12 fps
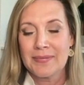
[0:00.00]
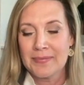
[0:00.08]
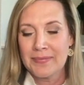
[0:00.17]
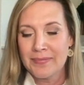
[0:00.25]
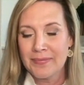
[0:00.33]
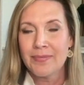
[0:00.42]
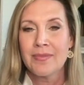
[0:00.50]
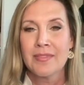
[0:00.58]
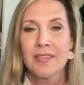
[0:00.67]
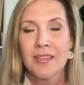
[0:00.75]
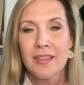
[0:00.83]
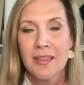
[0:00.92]

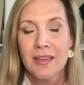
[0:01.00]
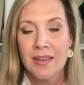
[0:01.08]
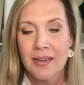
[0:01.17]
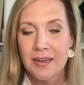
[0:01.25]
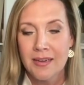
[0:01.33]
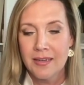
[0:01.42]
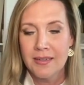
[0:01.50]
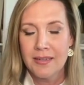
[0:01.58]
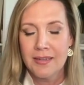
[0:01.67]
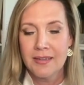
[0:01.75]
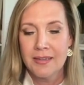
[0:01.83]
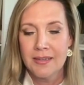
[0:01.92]

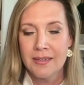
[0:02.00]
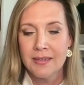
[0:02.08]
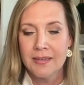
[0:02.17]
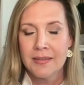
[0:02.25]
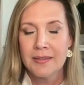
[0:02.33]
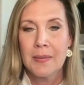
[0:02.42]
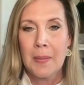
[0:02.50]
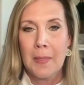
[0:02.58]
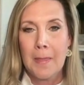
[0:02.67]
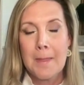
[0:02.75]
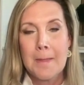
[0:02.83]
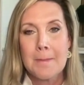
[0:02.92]

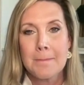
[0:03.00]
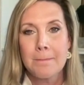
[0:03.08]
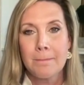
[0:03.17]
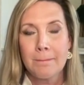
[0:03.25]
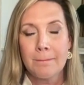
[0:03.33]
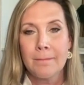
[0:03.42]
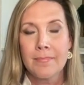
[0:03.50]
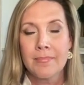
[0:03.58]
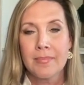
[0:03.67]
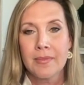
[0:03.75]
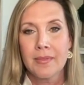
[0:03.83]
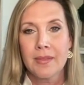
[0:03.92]

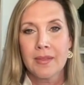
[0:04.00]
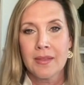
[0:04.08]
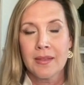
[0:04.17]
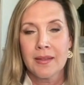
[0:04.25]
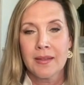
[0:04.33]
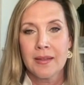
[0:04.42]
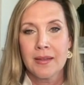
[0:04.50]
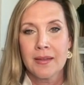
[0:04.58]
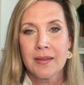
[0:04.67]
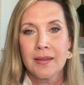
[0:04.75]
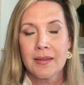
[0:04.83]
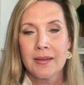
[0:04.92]

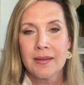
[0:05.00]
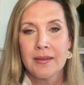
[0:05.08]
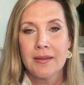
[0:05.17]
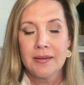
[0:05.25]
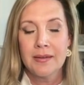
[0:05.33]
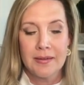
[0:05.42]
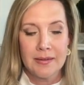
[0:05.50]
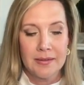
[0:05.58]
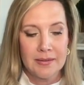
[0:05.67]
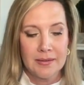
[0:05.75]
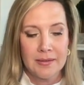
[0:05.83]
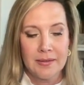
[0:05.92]

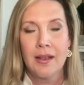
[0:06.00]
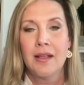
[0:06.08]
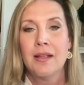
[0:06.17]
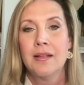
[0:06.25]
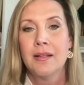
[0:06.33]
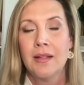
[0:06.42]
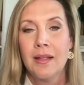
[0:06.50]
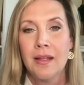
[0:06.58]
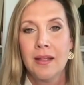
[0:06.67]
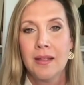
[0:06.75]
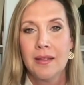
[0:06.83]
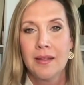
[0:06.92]

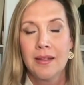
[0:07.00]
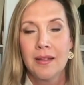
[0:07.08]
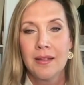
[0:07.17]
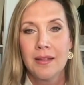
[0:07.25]
No words are spoken by the person on screen.